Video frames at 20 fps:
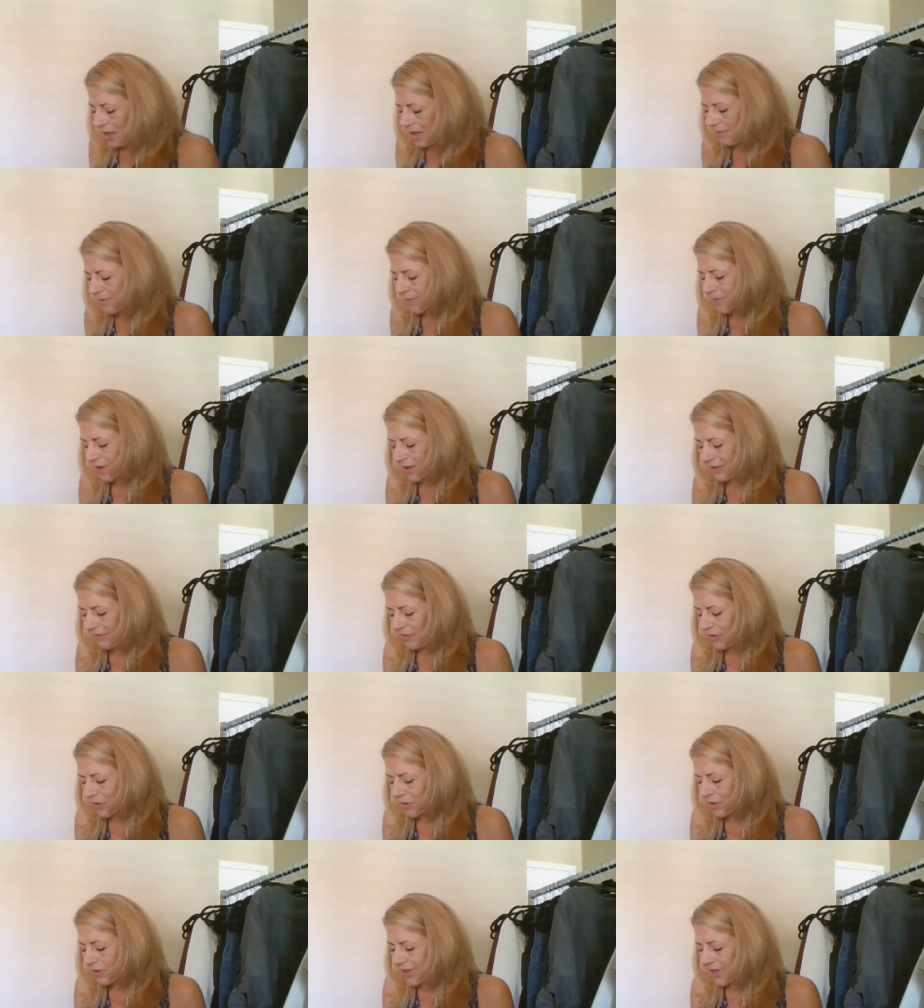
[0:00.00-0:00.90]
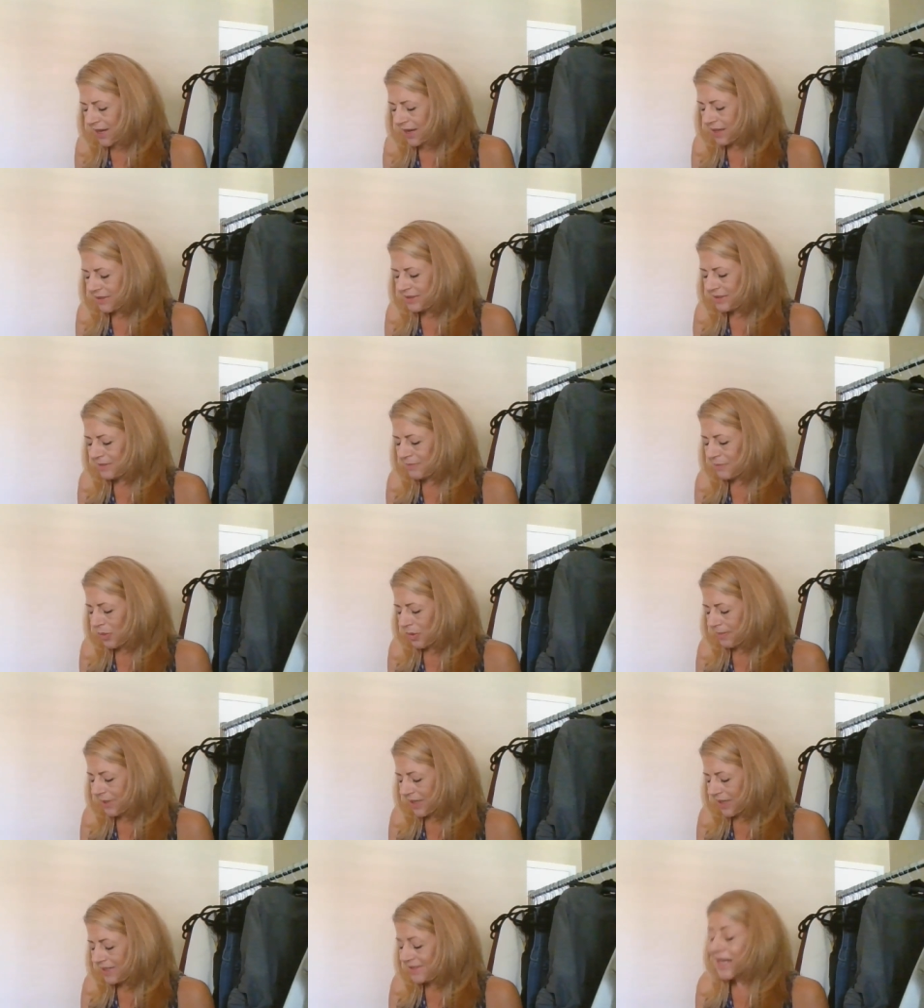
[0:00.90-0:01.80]
And maybe I'll even Google that out some
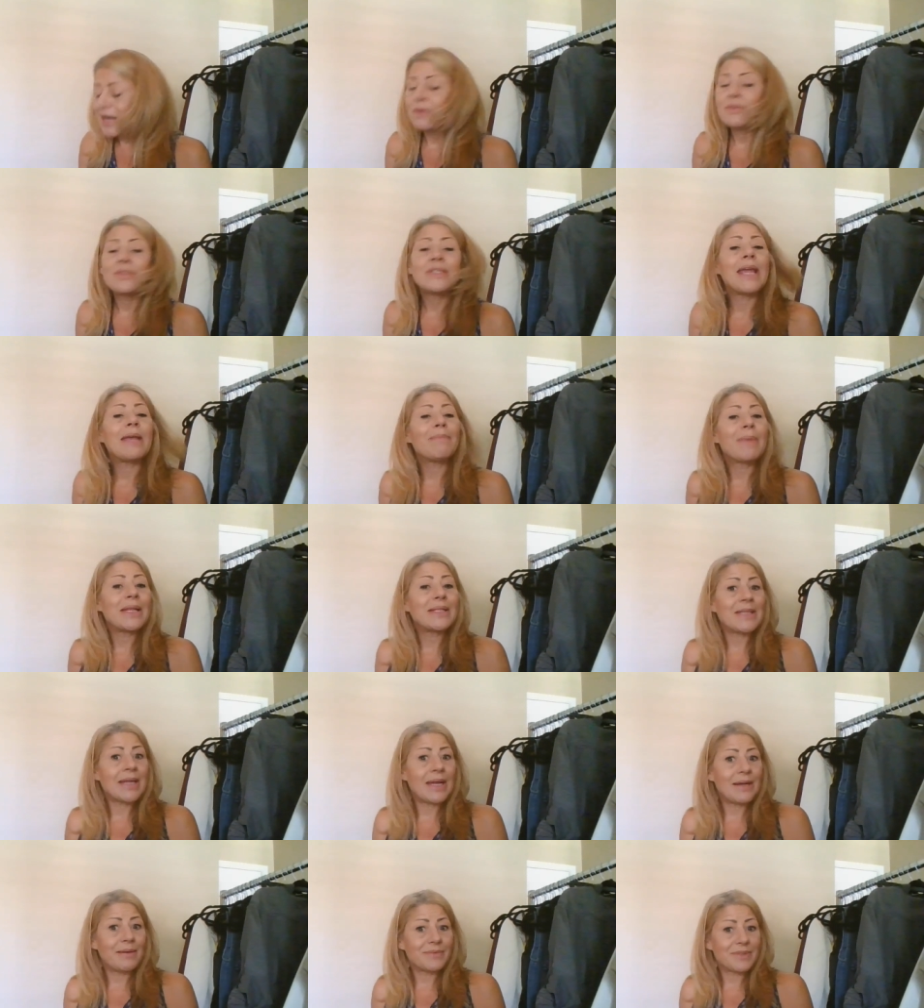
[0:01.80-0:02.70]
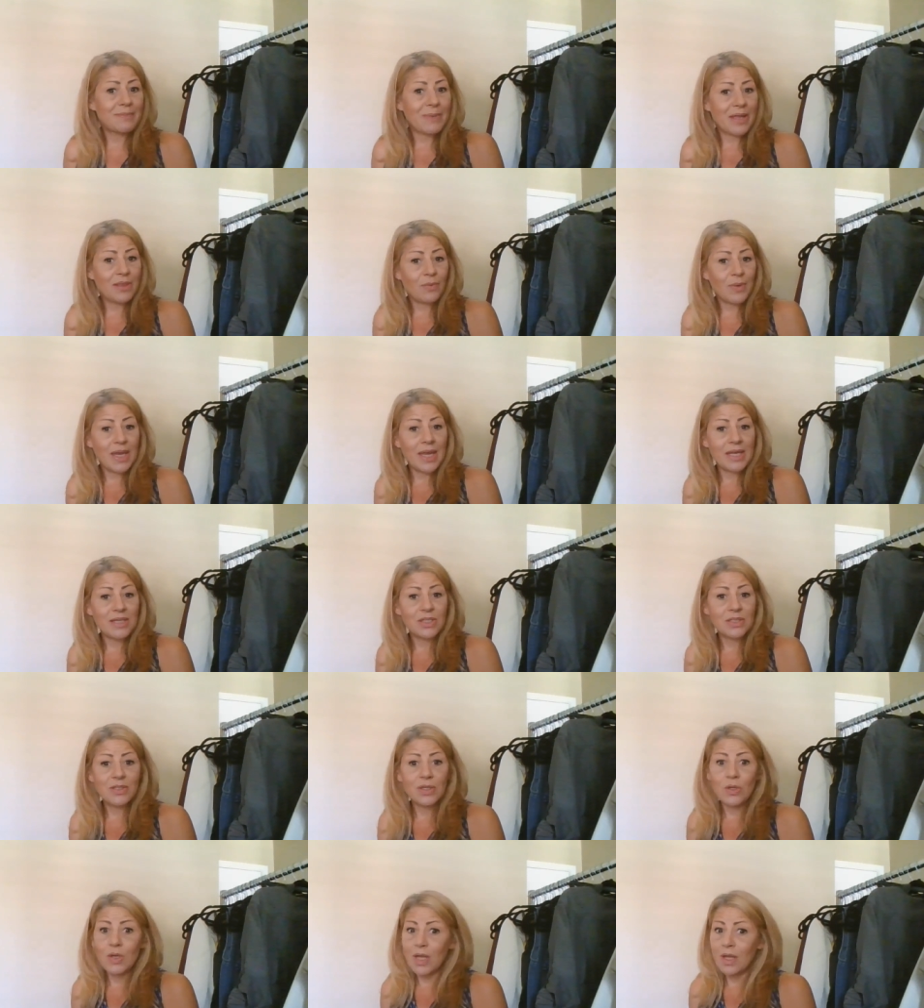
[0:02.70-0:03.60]
more, because they don't take men's items, by the way,
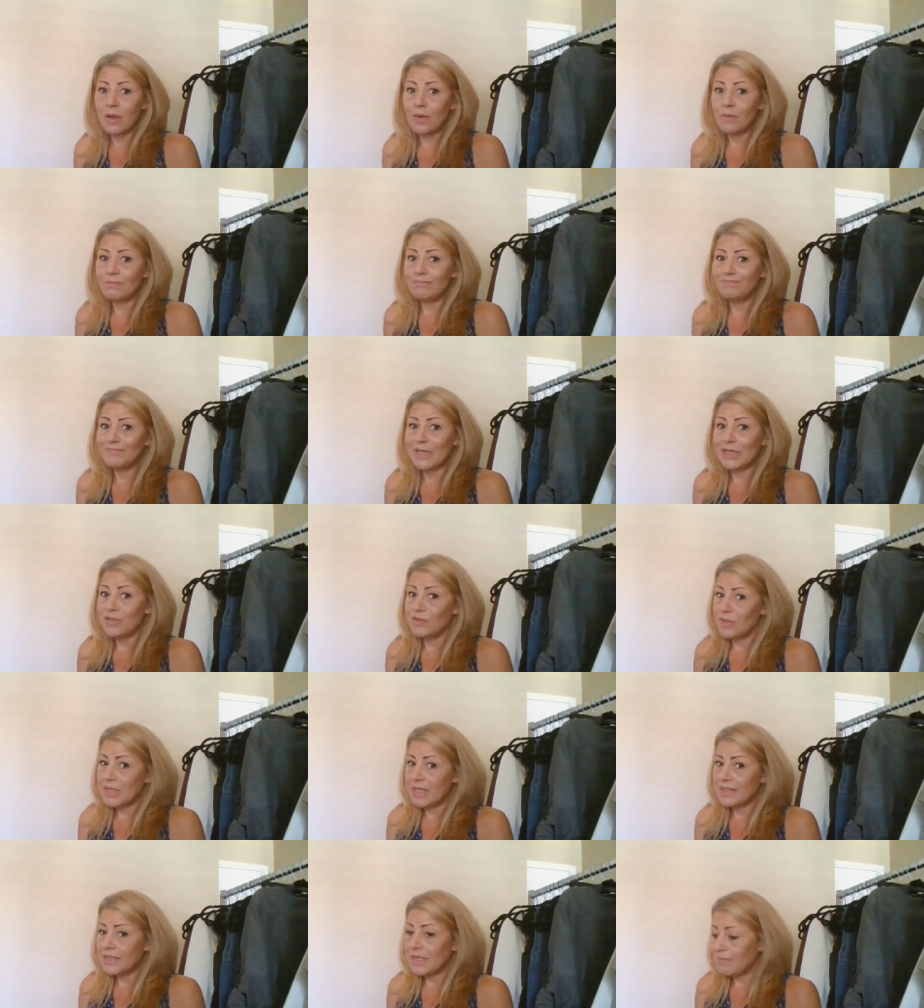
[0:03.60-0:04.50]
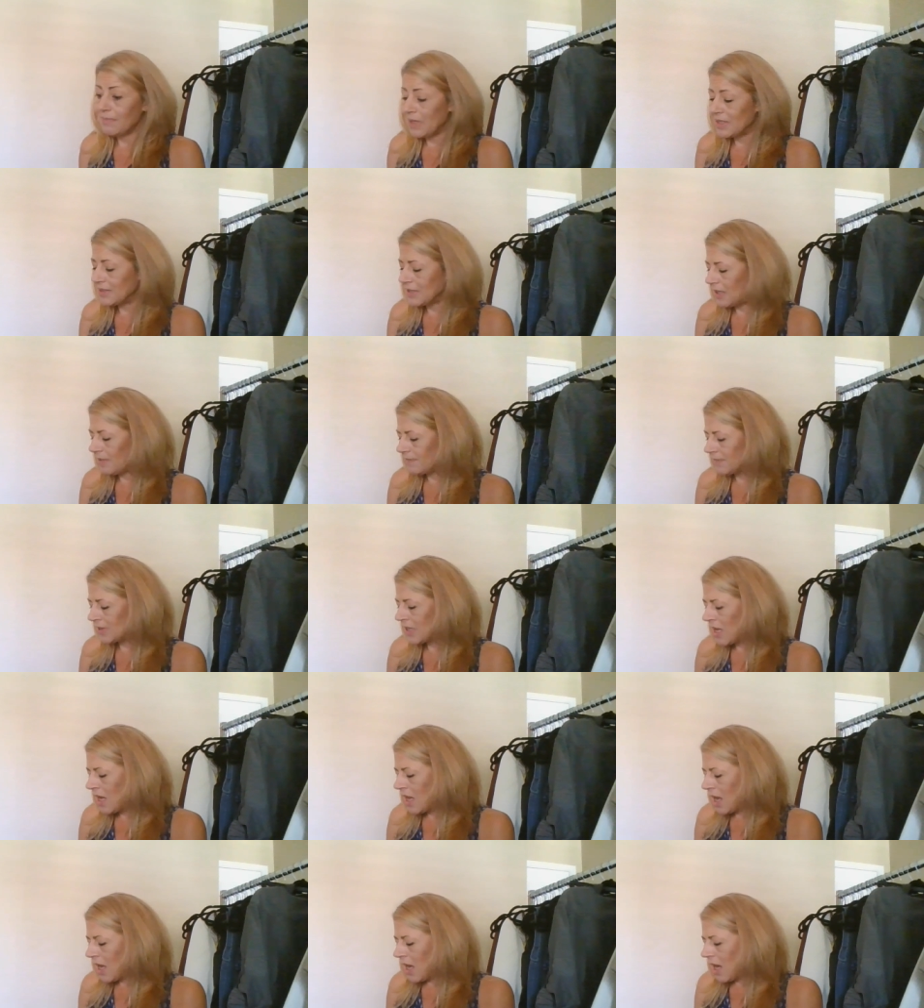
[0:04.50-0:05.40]
just so you know, they do not take men's items.
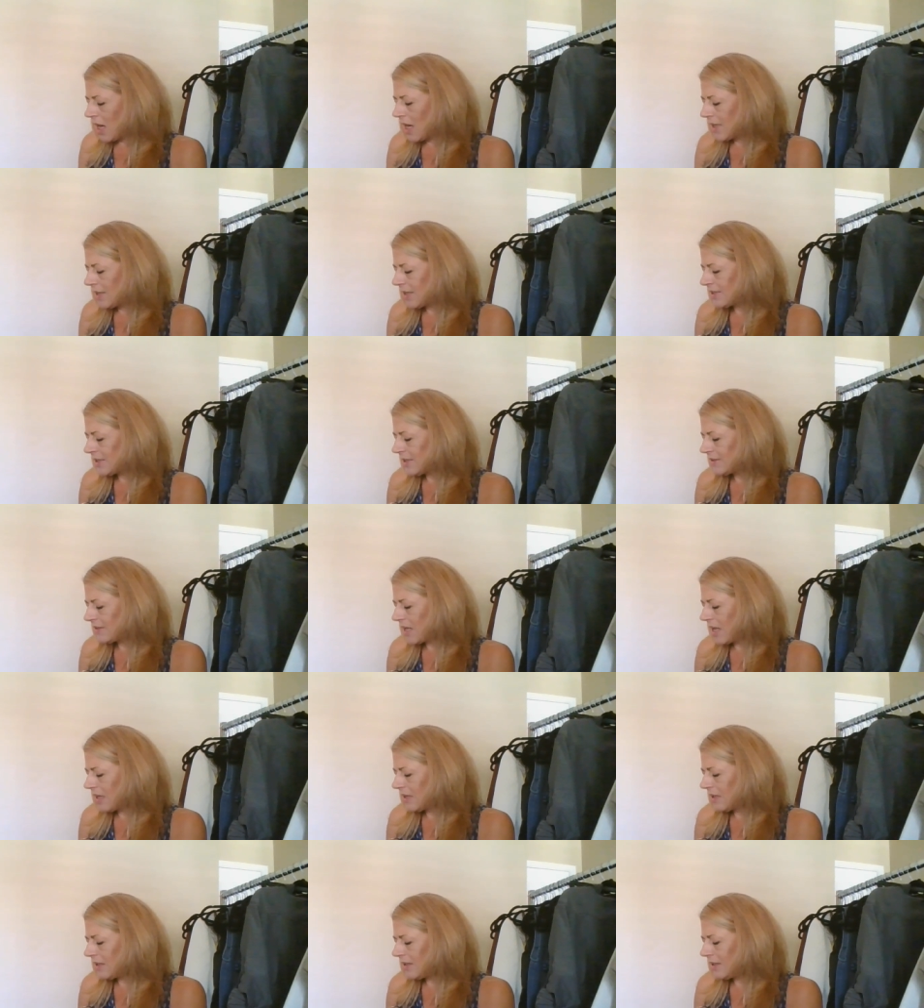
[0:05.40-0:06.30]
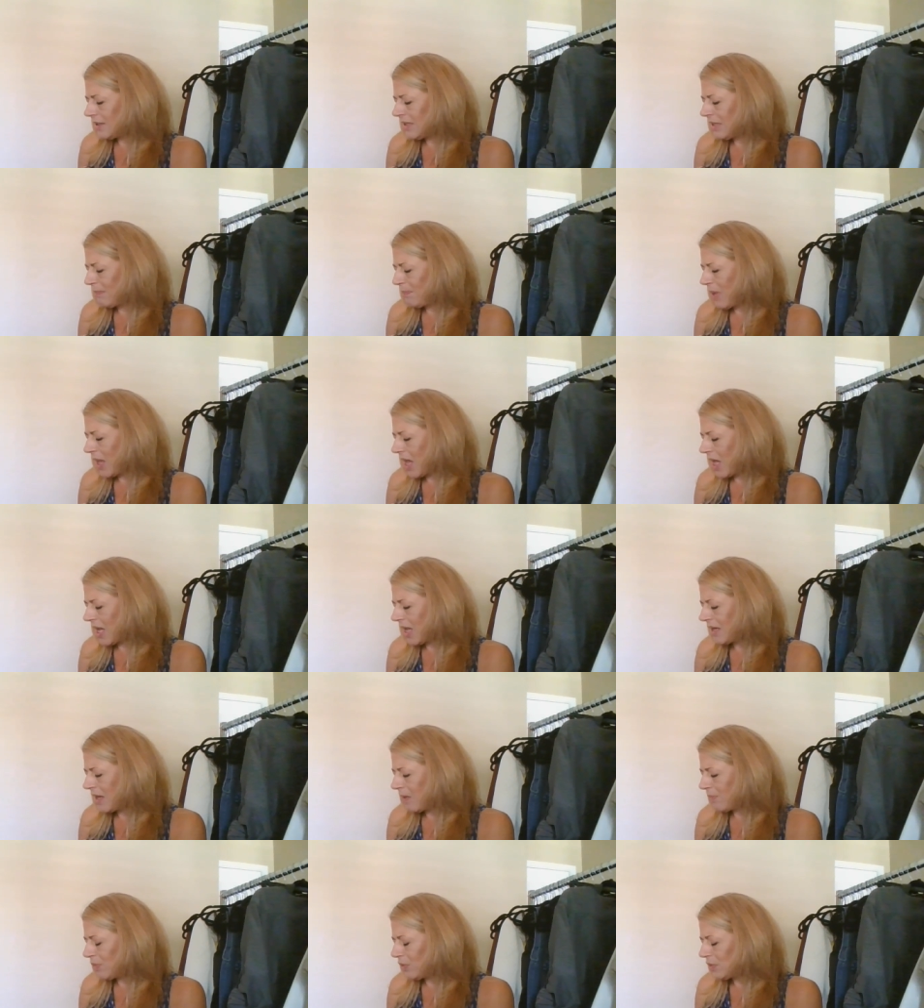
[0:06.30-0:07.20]
All right, this is a
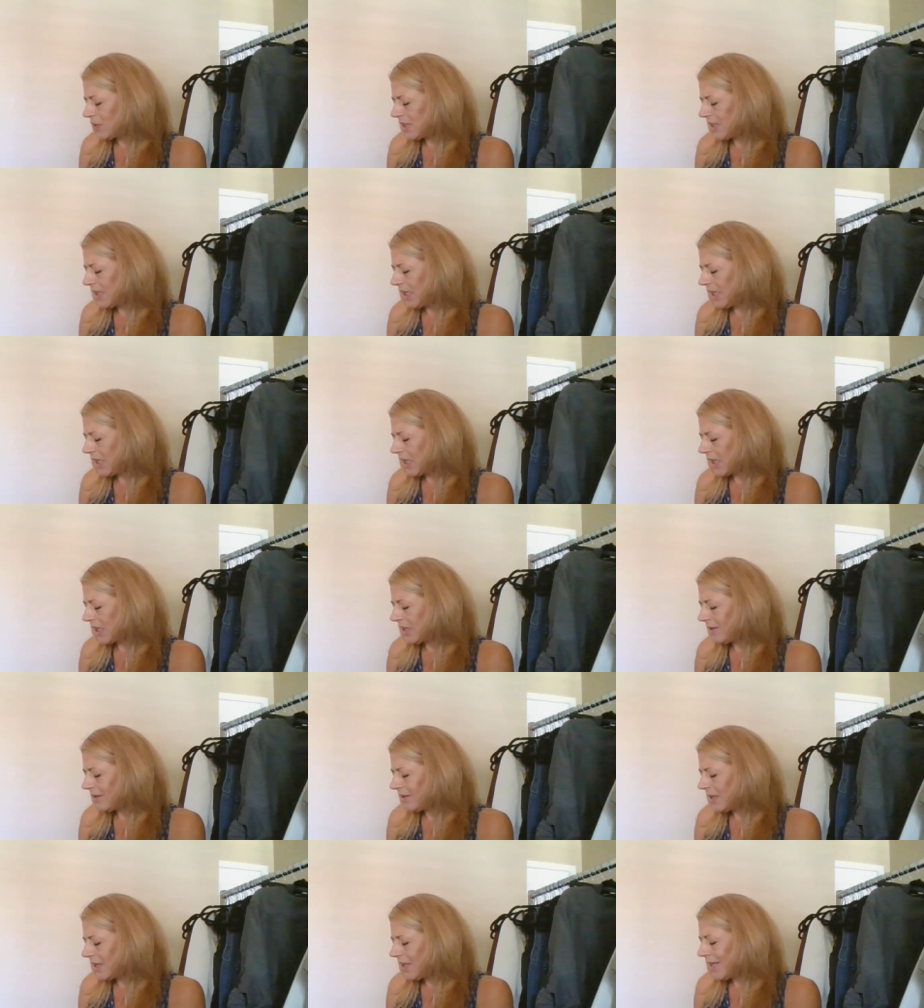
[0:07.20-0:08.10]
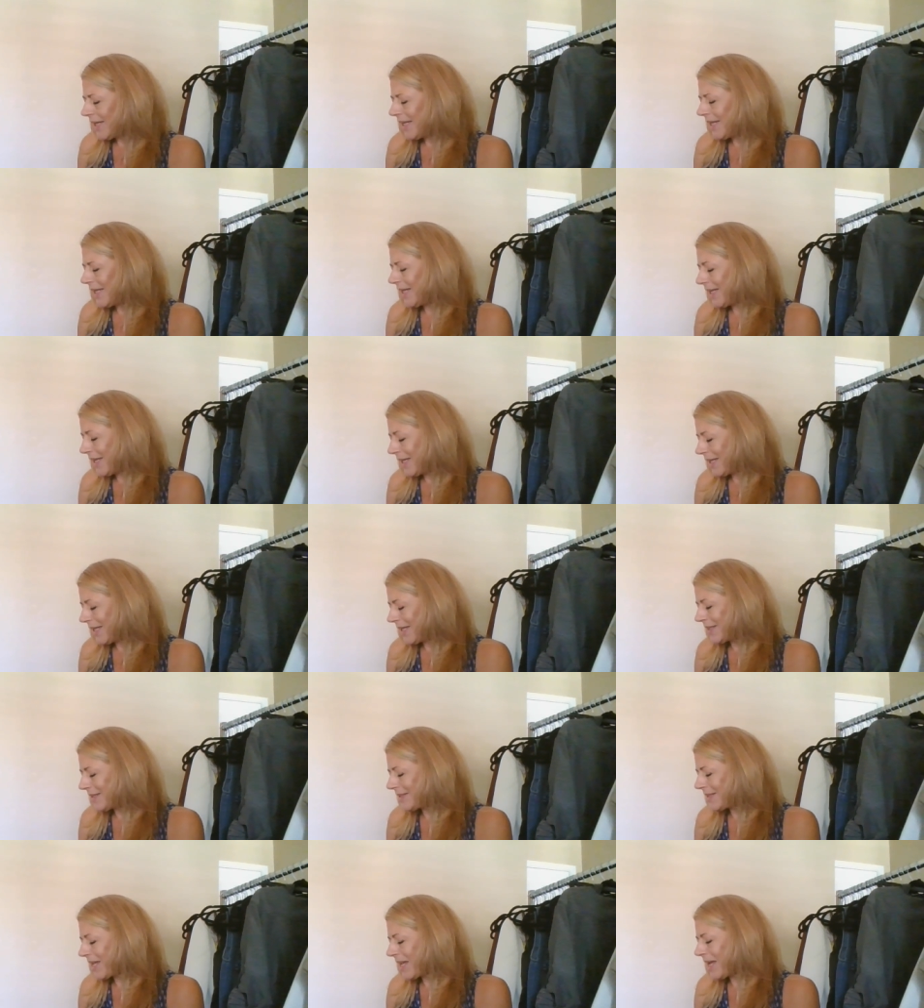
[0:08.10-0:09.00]
Nippon Boutique. It
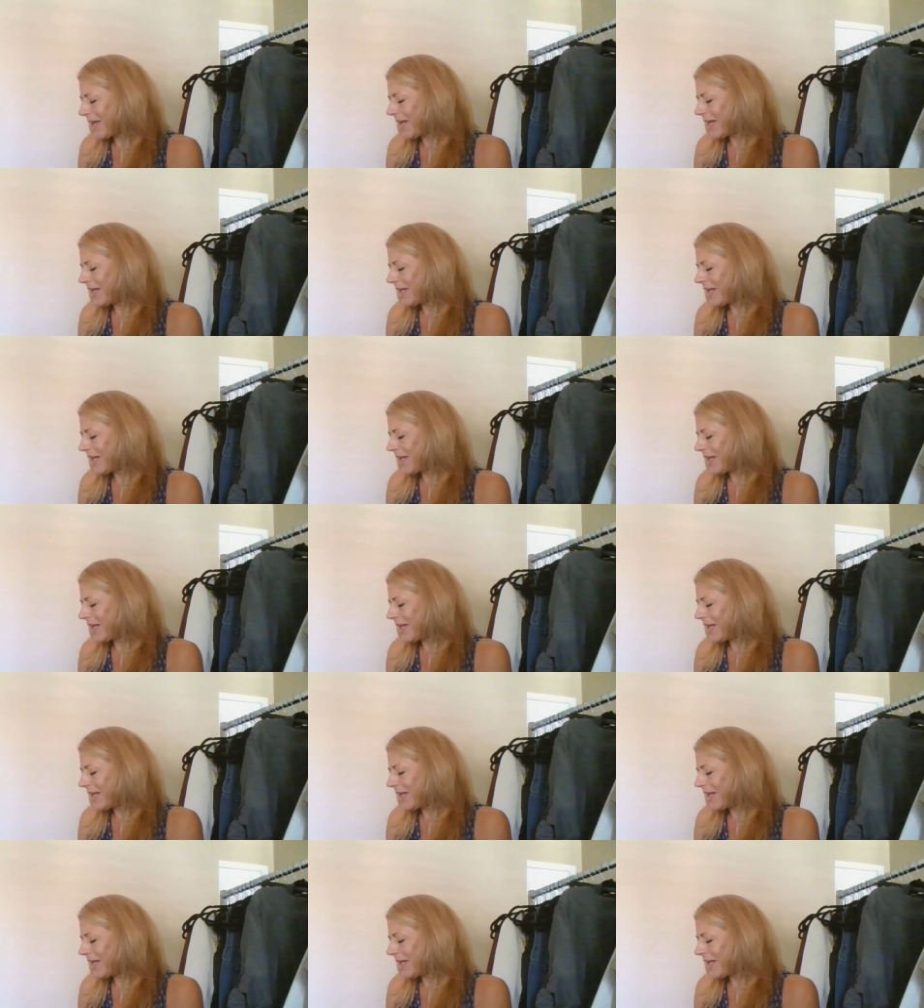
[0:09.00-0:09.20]
is